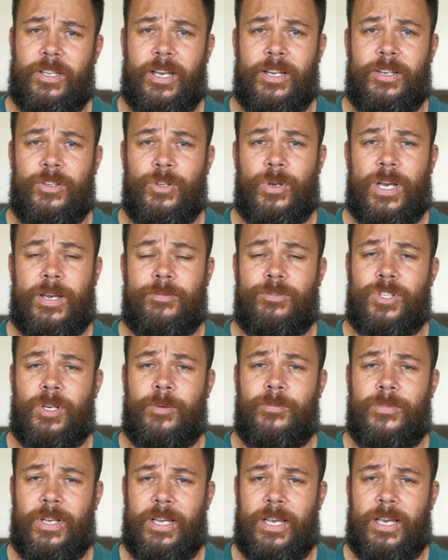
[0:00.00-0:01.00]
I do have
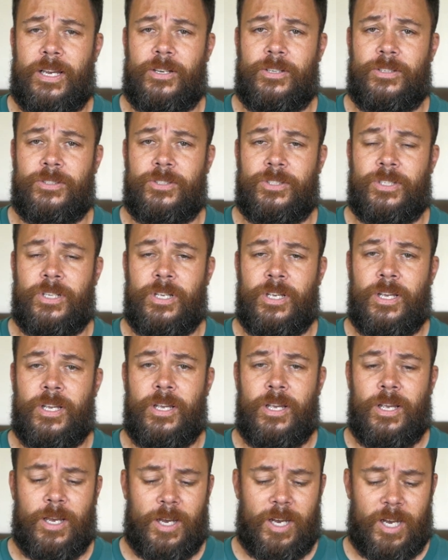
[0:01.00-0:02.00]
something else
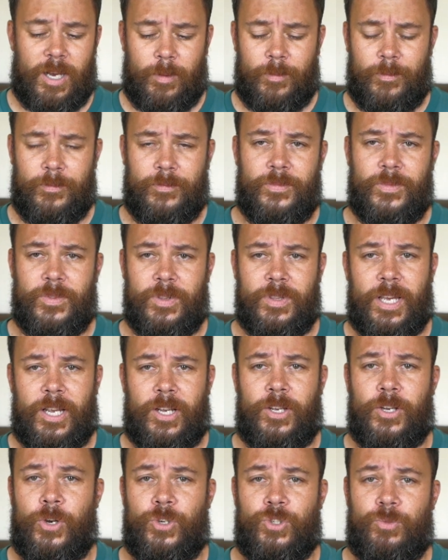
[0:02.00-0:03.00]

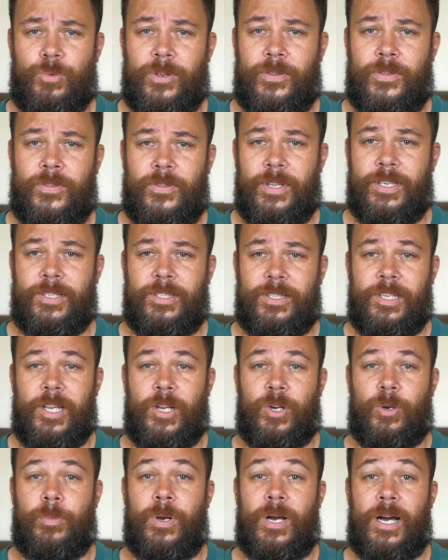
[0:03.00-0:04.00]
that goes with this
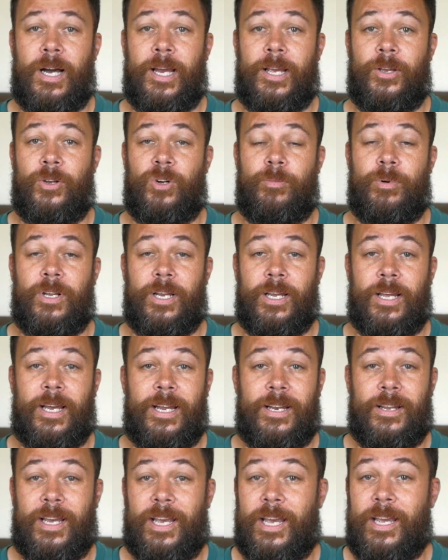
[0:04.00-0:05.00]
gear pile, but
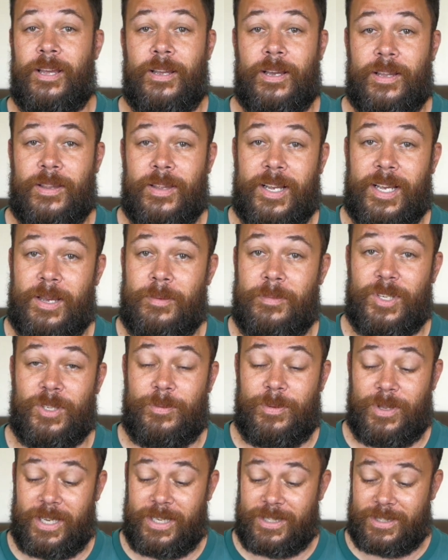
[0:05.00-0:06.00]
I think I
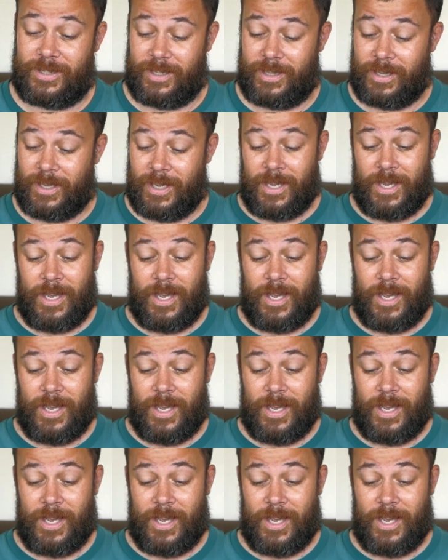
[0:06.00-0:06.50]
misplaced it.